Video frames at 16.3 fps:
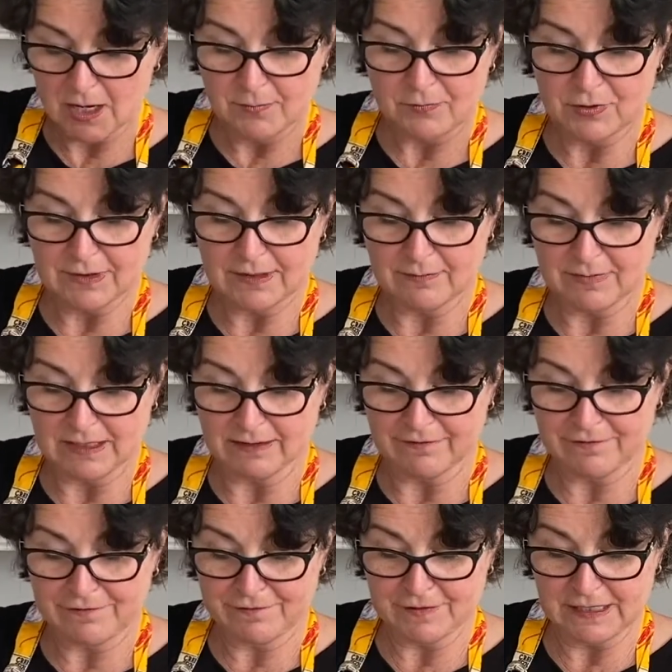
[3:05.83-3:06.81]
put them in the
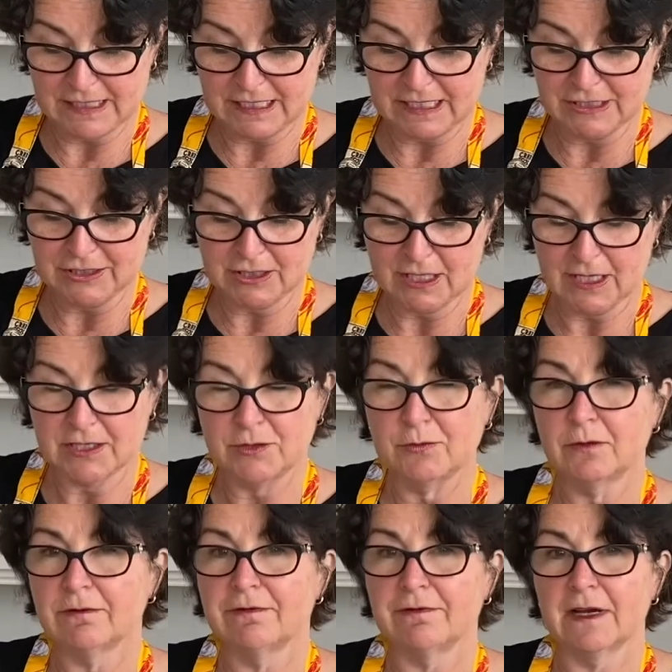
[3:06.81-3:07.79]
fridge, and you
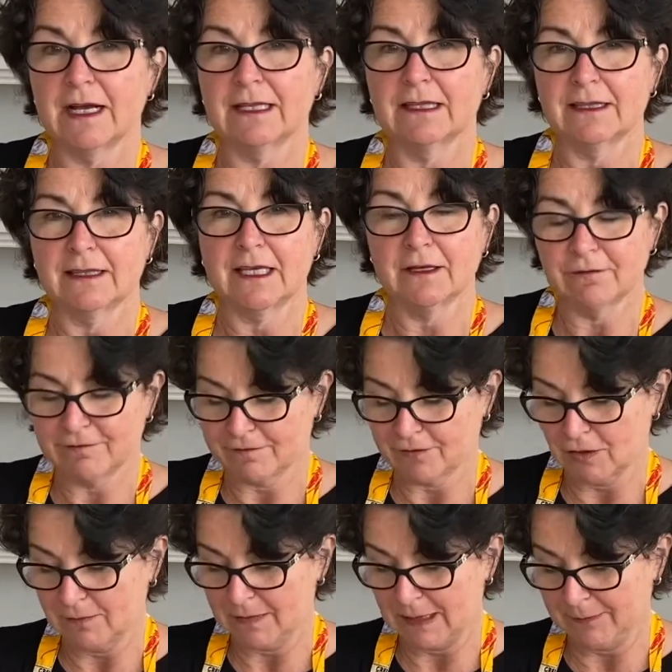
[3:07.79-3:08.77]
will find that they'll
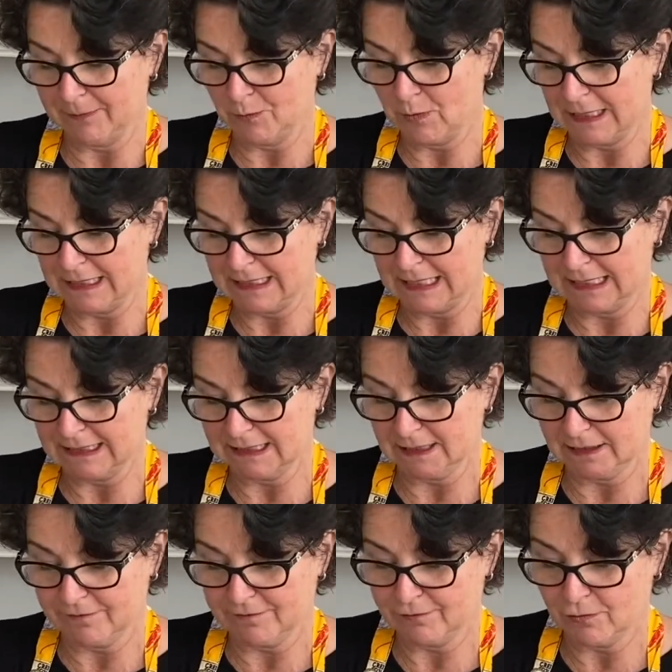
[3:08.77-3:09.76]
firm up quite
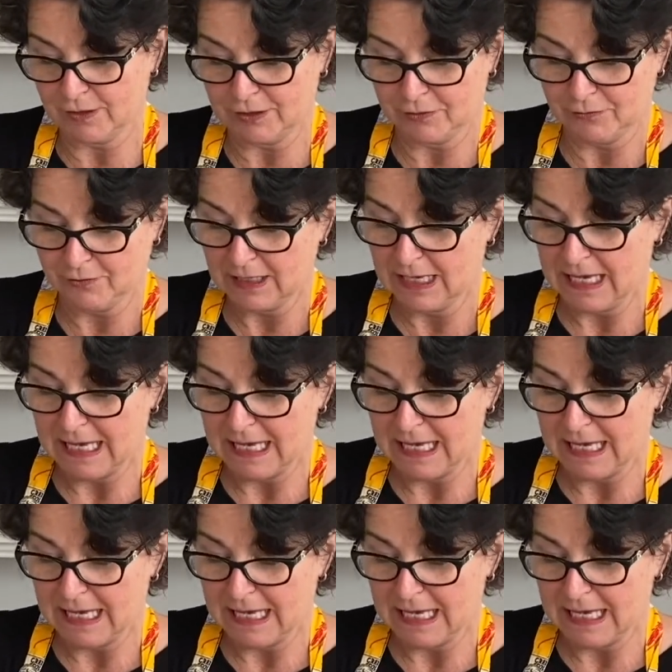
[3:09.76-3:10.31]
nicely for you,